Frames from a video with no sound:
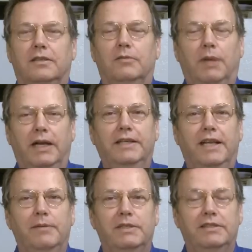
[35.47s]
My
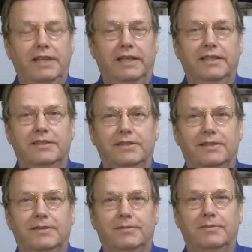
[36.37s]
name is
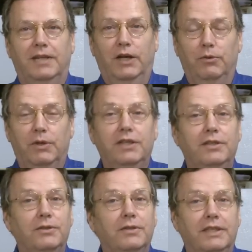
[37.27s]
Dennis. I really
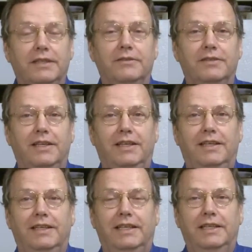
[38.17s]
do live
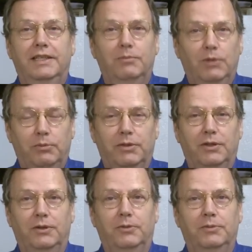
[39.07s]
in a mobile
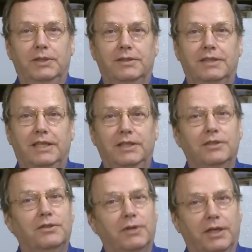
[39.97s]
home, in
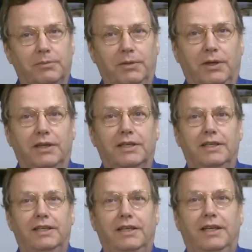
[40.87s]
a trailer park,
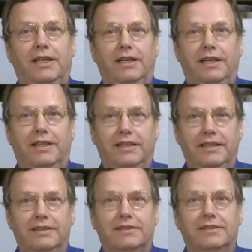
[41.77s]
and
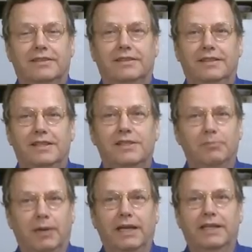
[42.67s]
this is
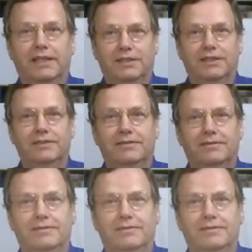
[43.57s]
my kitchen.